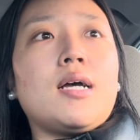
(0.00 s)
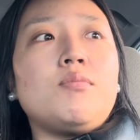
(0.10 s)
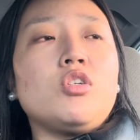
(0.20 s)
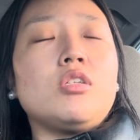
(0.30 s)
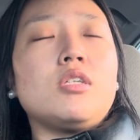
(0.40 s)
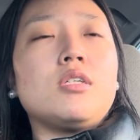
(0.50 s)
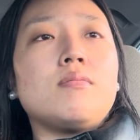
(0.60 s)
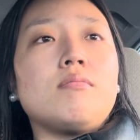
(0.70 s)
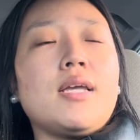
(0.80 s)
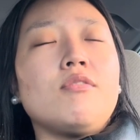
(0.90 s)
I'm just
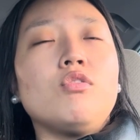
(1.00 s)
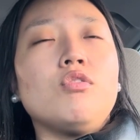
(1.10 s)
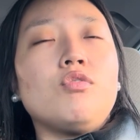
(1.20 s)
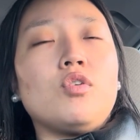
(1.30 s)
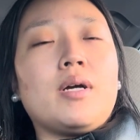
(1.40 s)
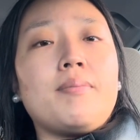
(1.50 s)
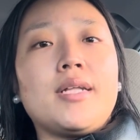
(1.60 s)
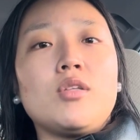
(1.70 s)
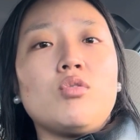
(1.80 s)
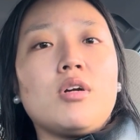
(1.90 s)
thankful for my
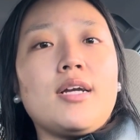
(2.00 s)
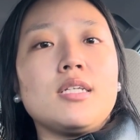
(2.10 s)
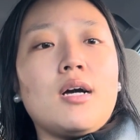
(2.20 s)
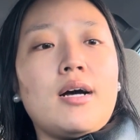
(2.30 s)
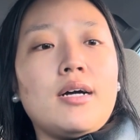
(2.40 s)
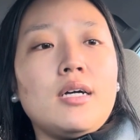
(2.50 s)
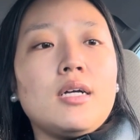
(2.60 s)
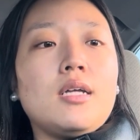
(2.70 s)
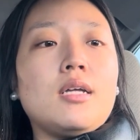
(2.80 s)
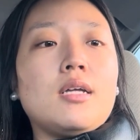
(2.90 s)
mentor, Ice Gang,
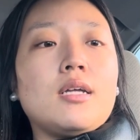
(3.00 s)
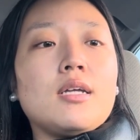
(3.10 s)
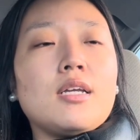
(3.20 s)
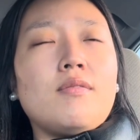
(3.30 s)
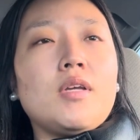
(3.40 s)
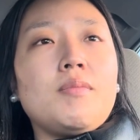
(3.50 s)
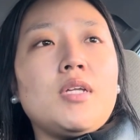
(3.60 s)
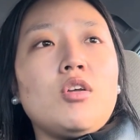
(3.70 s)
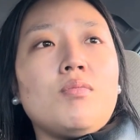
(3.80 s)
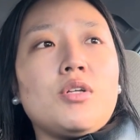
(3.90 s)
giving me
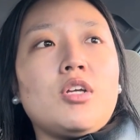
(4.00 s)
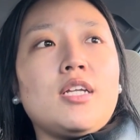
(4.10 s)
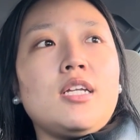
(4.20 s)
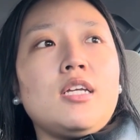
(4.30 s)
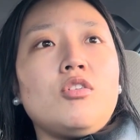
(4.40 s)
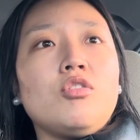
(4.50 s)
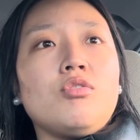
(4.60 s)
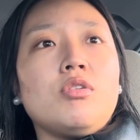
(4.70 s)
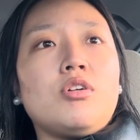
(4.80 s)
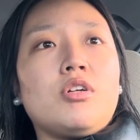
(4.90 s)
the opportunity
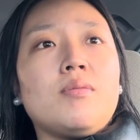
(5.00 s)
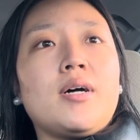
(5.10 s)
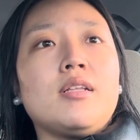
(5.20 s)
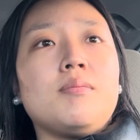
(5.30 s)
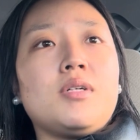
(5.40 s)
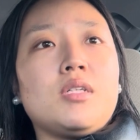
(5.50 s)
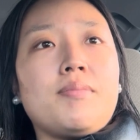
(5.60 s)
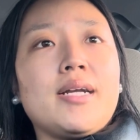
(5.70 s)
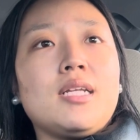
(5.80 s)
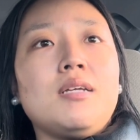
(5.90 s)
to learn about the
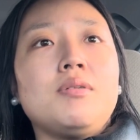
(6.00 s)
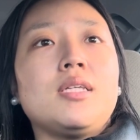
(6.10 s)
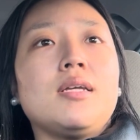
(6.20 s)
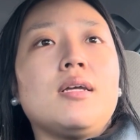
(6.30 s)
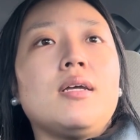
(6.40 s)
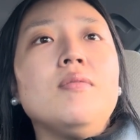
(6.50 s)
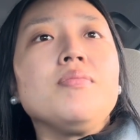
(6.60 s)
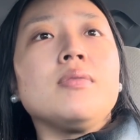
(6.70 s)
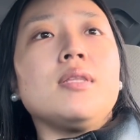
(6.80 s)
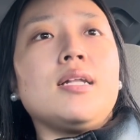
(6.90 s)
perspectives
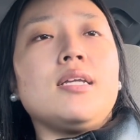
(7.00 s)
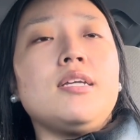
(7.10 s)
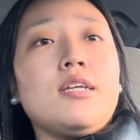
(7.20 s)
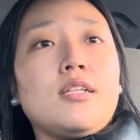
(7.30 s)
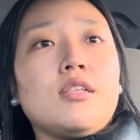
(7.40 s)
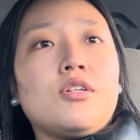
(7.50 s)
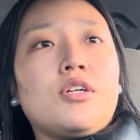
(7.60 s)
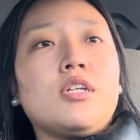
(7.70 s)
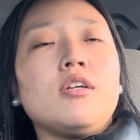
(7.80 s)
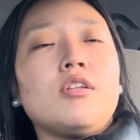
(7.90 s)
that he
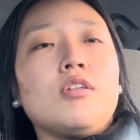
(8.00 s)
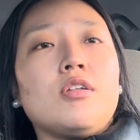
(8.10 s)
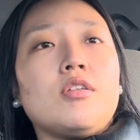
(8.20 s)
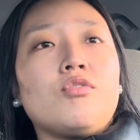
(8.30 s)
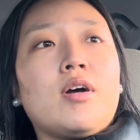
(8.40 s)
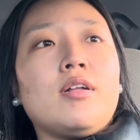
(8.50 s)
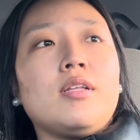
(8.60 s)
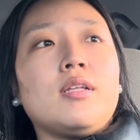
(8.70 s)
learned throughout